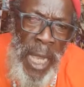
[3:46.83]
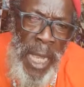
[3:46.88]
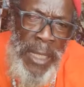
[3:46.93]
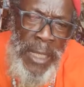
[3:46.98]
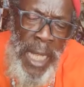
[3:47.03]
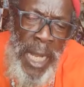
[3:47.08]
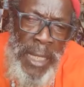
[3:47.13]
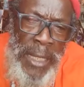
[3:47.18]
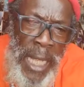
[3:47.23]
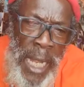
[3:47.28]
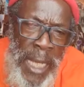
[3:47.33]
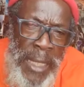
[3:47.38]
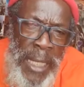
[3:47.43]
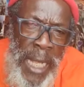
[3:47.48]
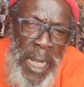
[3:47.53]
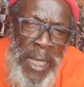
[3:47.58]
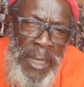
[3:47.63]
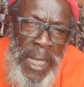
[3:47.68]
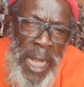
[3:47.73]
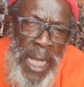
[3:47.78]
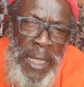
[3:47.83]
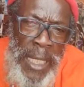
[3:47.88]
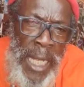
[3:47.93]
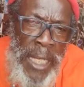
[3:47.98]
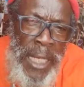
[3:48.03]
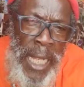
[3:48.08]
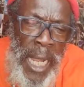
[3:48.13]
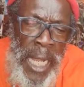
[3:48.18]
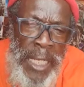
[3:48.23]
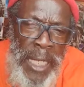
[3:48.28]
And
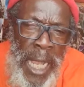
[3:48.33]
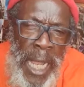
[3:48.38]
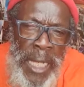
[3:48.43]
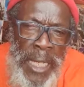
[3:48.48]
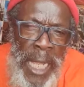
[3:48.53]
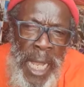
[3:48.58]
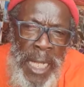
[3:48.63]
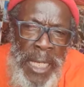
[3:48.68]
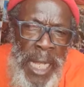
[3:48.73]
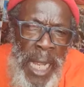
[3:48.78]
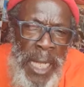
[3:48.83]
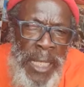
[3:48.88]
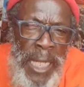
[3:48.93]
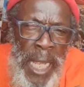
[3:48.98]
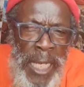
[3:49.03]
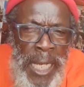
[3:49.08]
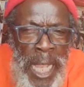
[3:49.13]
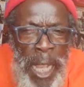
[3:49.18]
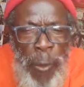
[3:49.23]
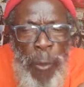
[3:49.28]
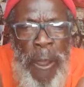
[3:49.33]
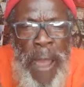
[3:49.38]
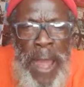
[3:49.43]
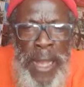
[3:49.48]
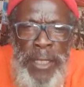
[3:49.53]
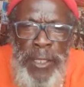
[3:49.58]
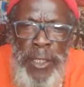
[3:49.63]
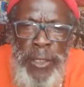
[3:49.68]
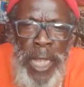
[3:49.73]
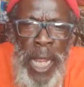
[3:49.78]
I
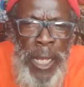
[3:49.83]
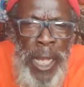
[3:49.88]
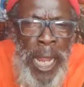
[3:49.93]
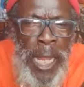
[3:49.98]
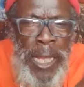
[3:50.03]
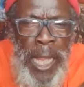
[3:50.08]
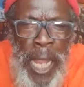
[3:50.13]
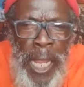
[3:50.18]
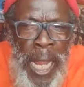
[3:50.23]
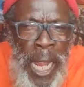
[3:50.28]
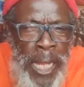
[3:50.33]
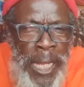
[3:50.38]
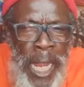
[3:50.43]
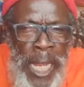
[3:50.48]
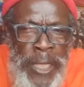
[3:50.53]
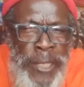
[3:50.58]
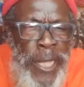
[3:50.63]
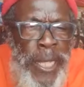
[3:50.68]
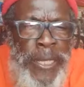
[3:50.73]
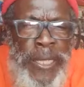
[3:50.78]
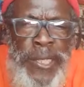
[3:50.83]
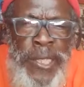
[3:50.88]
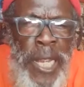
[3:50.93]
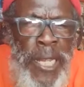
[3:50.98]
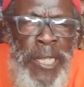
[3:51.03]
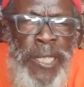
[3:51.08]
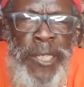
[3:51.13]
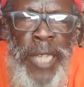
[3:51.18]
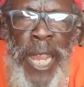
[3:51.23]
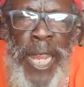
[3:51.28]
want you. I take a
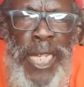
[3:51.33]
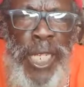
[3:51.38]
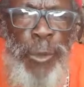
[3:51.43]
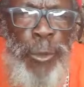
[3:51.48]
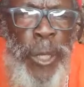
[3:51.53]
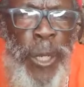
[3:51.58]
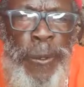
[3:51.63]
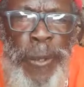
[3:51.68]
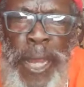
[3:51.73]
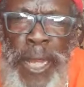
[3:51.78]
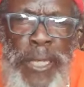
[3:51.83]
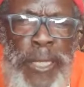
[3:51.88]
challenge anywhere,